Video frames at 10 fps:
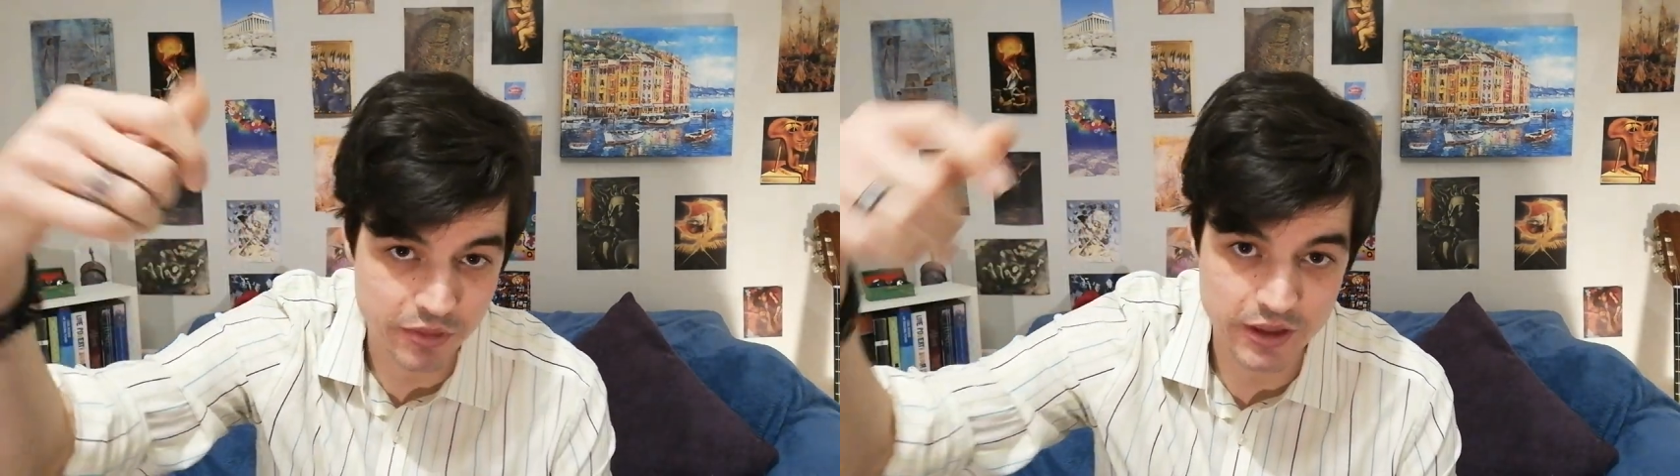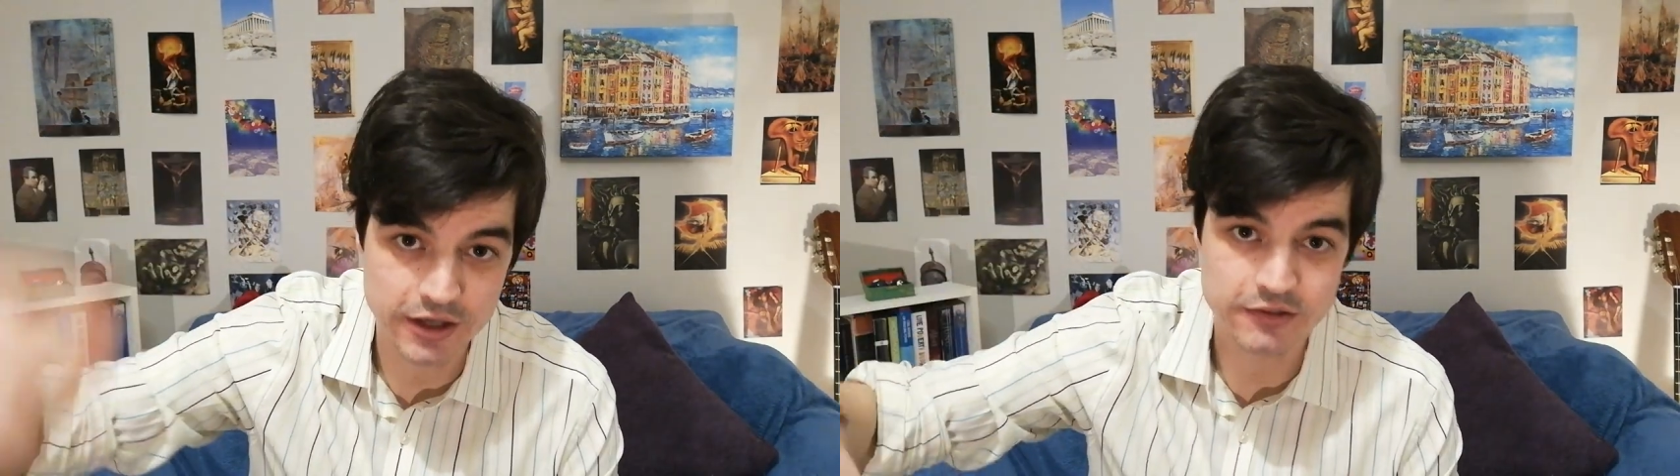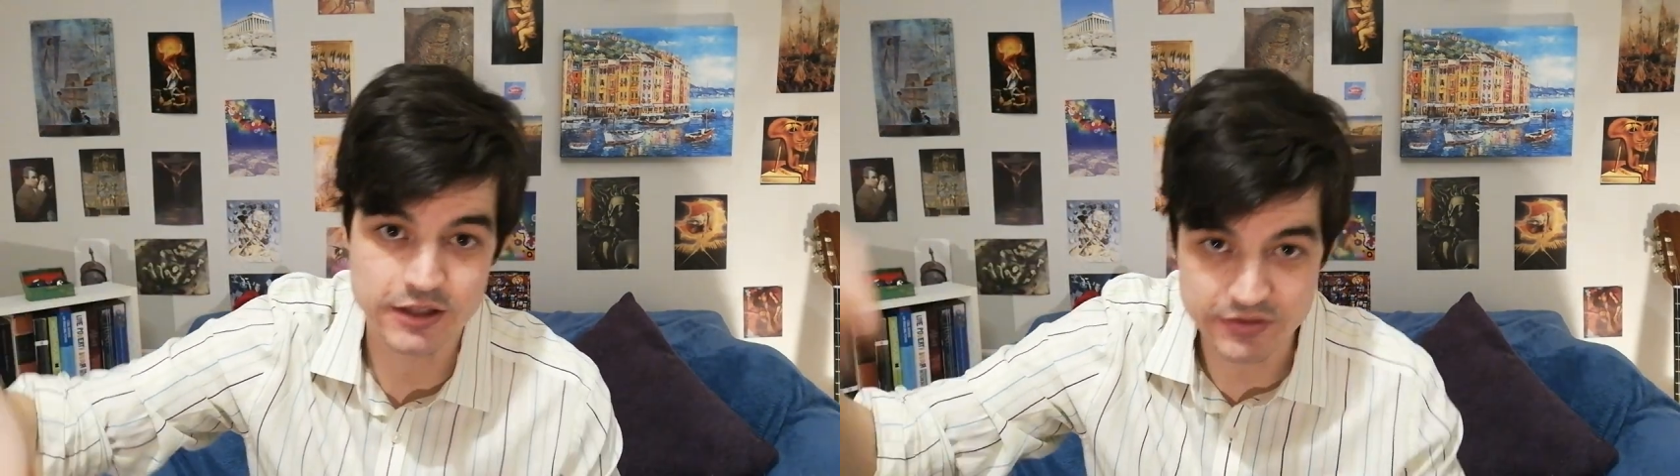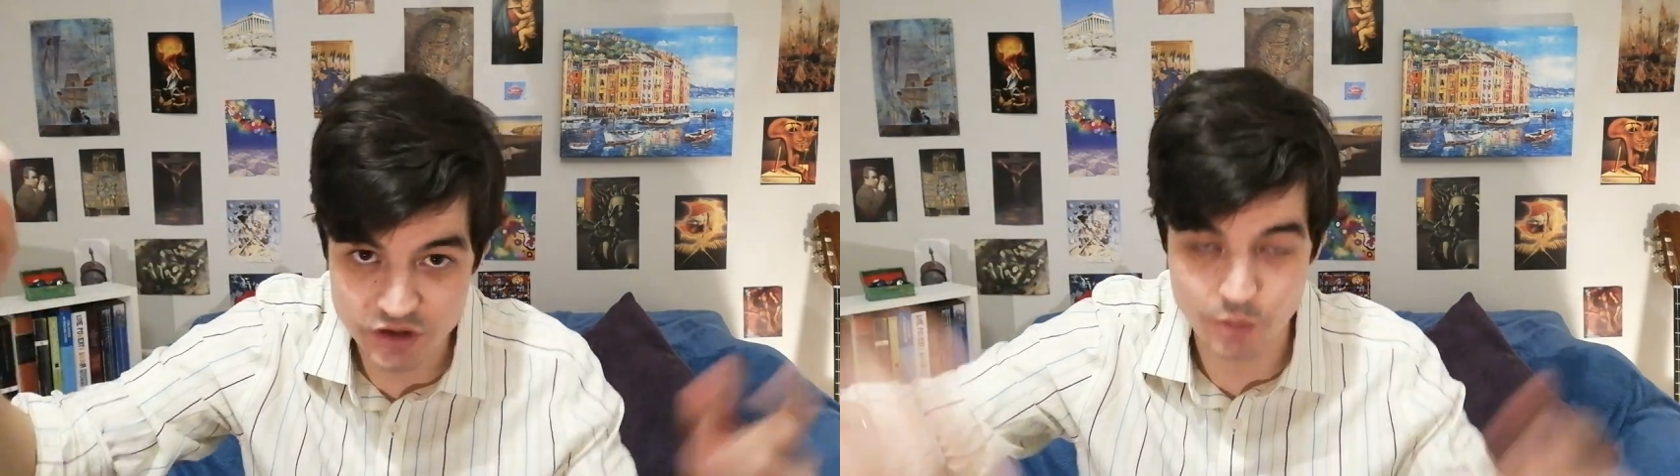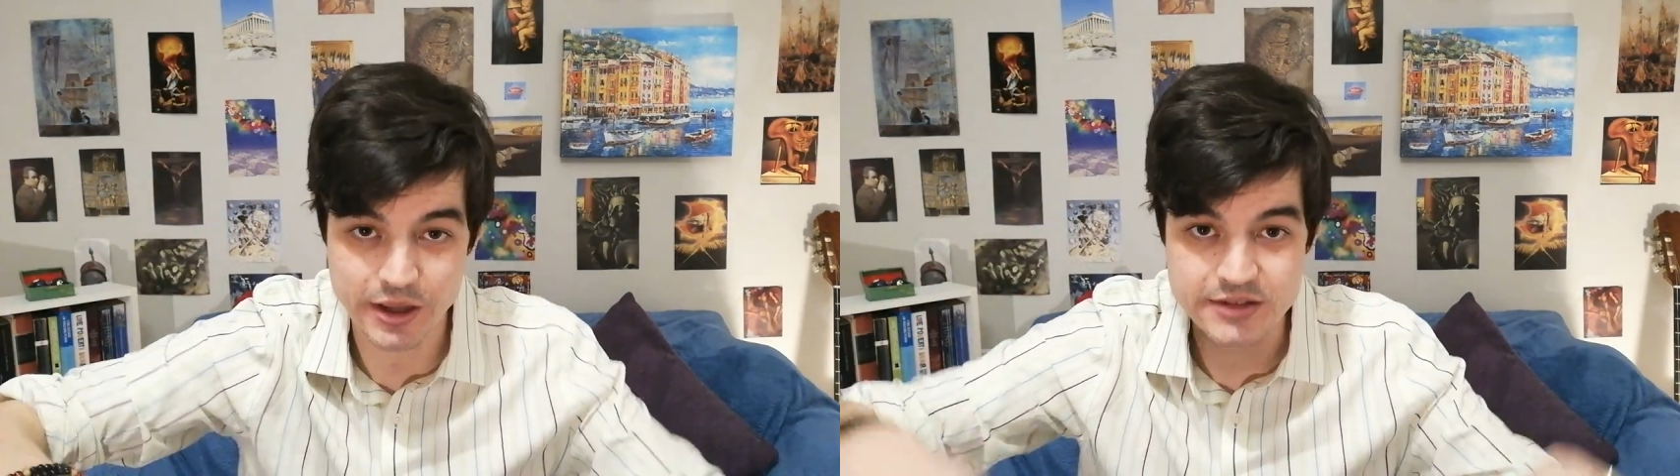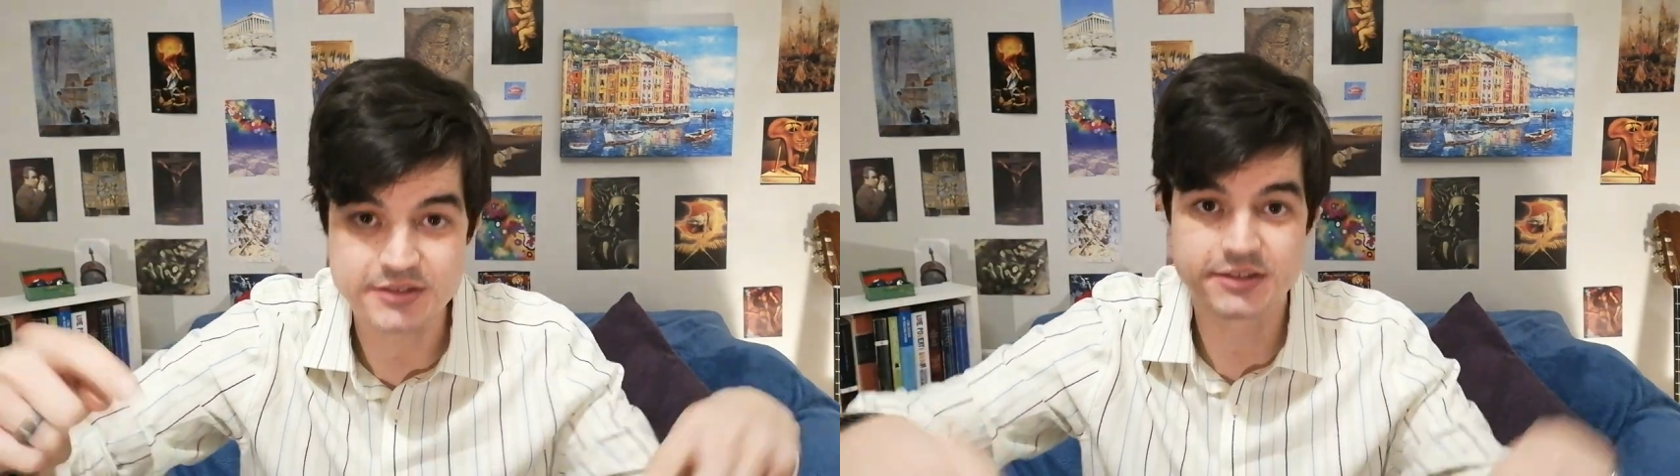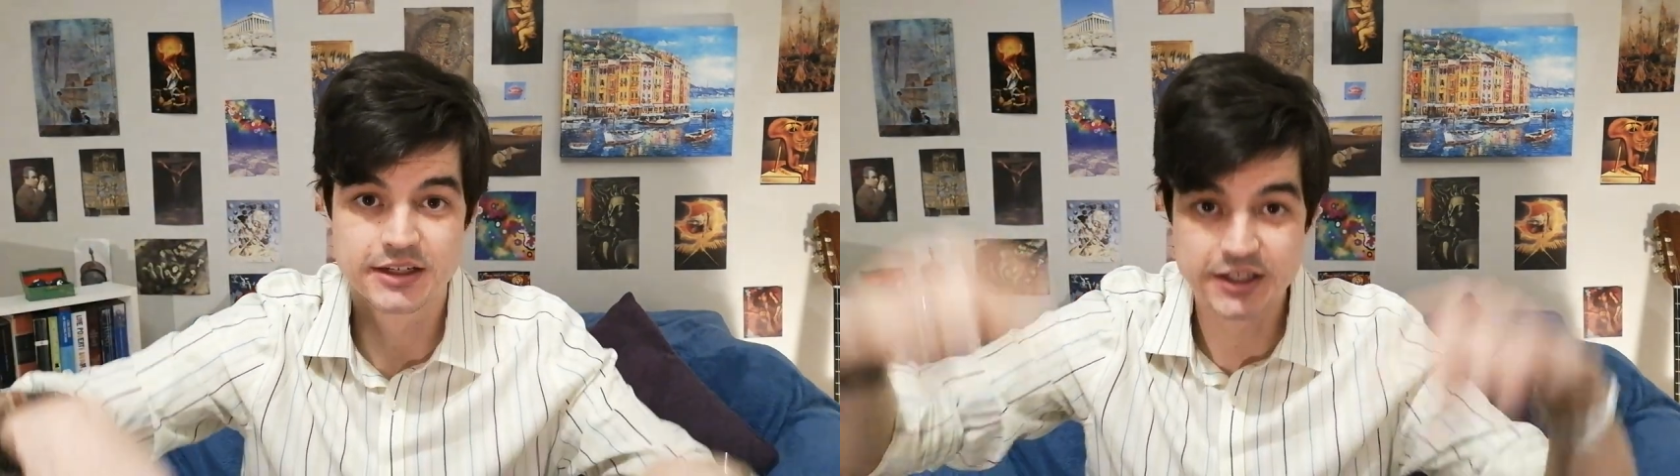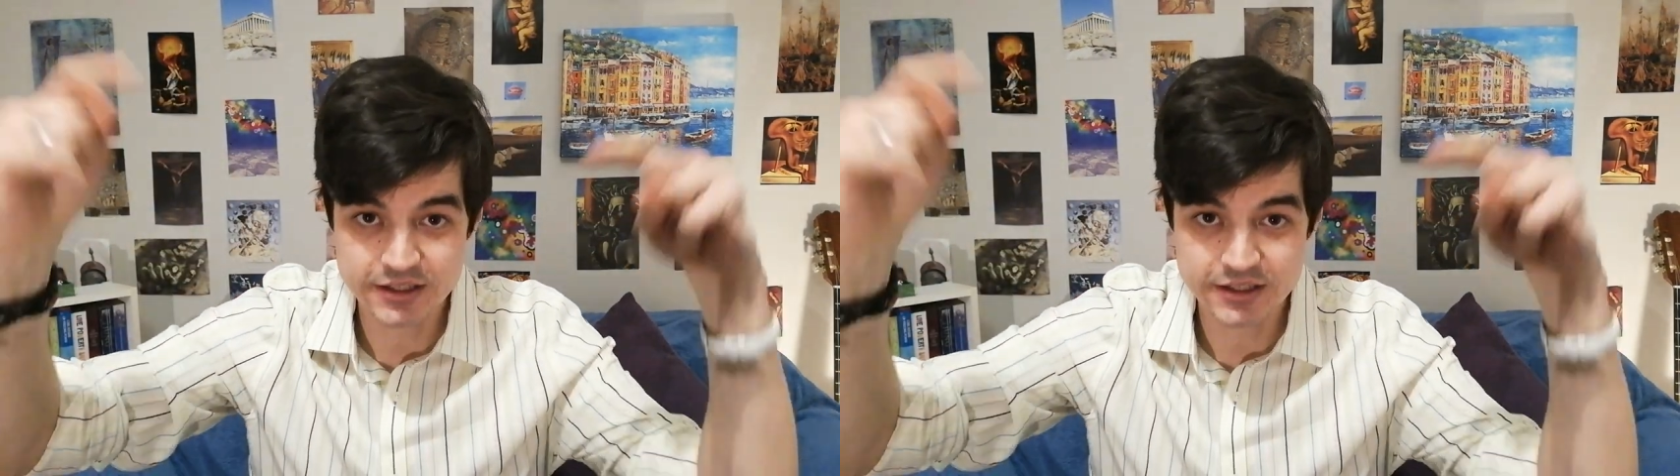thing, leave comments.